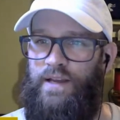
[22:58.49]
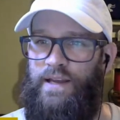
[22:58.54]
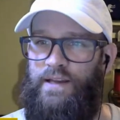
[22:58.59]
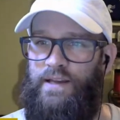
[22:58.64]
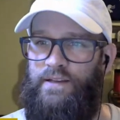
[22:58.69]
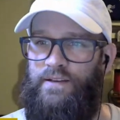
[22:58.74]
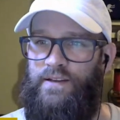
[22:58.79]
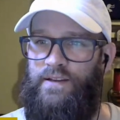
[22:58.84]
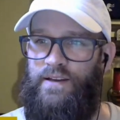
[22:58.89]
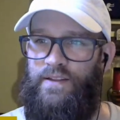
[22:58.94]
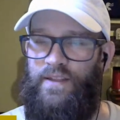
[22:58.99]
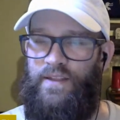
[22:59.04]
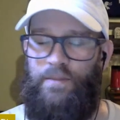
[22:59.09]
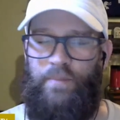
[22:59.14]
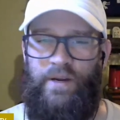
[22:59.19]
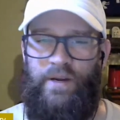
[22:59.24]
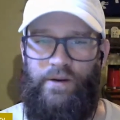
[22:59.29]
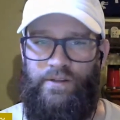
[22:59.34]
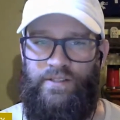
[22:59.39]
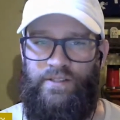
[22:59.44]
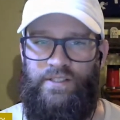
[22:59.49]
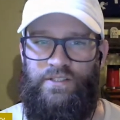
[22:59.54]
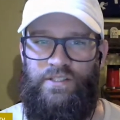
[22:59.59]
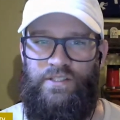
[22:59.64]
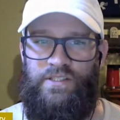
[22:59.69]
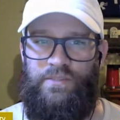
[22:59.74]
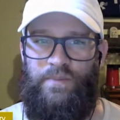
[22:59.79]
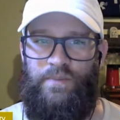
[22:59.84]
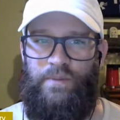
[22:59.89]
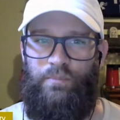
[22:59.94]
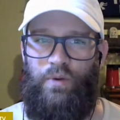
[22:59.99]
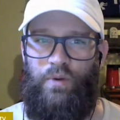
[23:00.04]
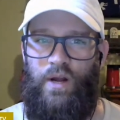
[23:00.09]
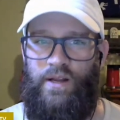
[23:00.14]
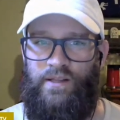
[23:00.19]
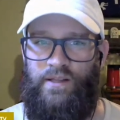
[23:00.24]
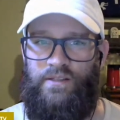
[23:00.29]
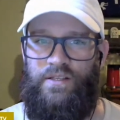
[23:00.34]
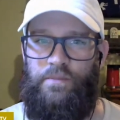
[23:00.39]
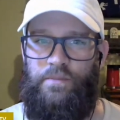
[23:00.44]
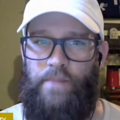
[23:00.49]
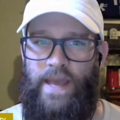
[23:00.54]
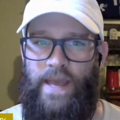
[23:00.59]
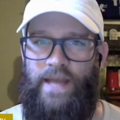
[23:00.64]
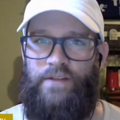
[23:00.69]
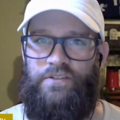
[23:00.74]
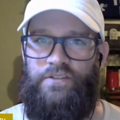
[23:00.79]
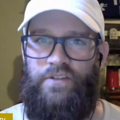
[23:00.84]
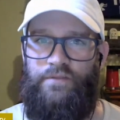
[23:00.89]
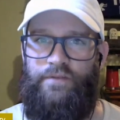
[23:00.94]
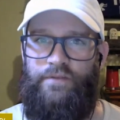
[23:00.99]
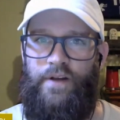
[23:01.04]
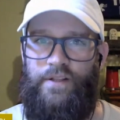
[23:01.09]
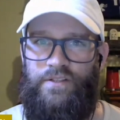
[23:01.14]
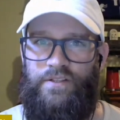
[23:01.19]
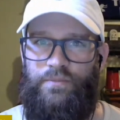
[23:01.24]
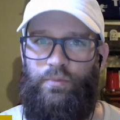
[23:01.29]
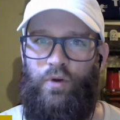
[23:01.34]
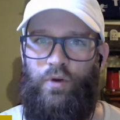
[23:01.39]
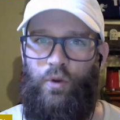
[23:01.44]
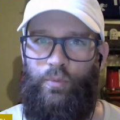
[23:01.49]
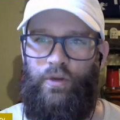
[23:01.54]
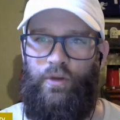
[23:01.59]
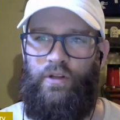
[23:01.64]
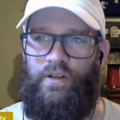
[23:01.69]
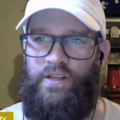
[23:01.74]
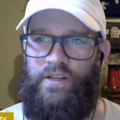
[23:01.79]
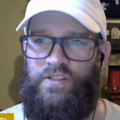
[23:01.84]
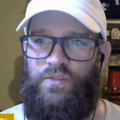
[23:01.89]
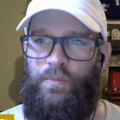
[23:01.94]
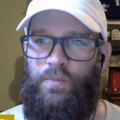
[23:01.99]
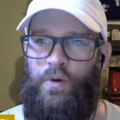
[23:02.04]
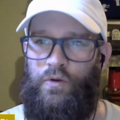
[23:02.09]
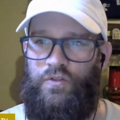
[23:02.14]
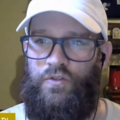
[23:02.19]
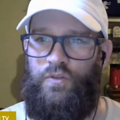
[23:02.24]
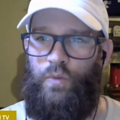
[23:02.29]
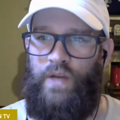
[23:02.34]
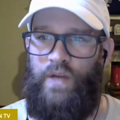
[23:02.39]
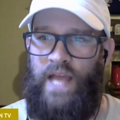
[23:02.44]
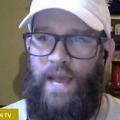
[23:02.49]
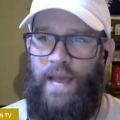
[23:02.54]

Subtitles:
and that Paratici has been brought in to manage the funds appropriately, as opposed to what